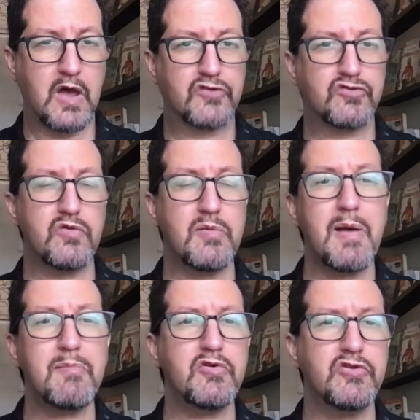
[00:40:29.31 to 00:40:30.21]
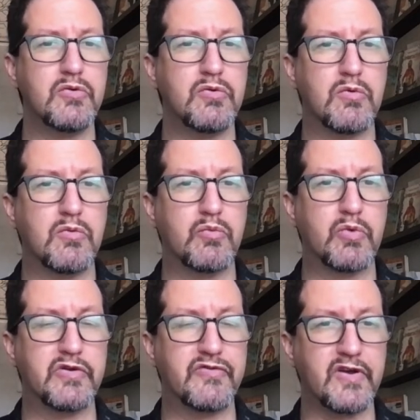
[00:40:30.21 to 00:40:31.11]
So remember,
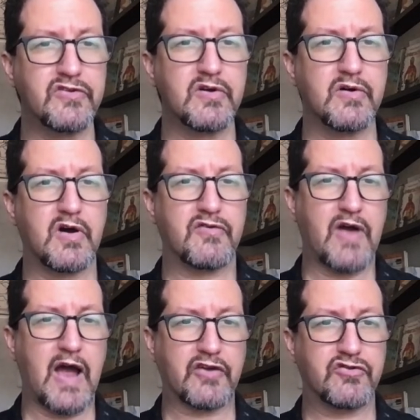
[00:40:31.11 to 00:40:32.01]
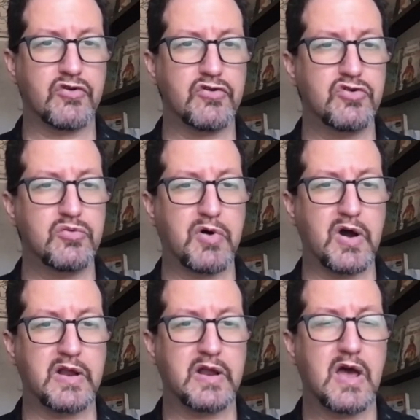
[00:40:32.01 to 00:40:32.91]
when you fix a fracture, you
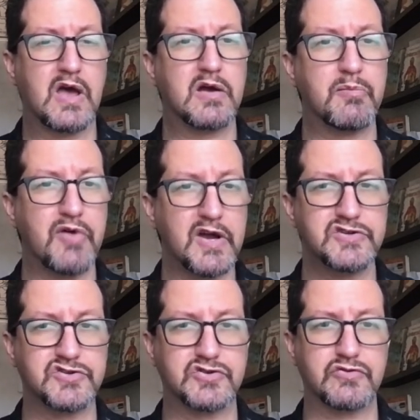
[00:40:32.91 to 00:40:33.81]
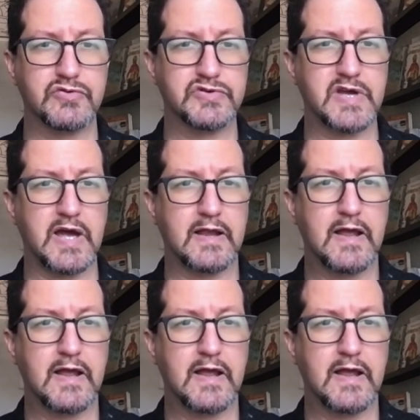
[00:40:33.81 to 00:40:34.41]
put compression screws in,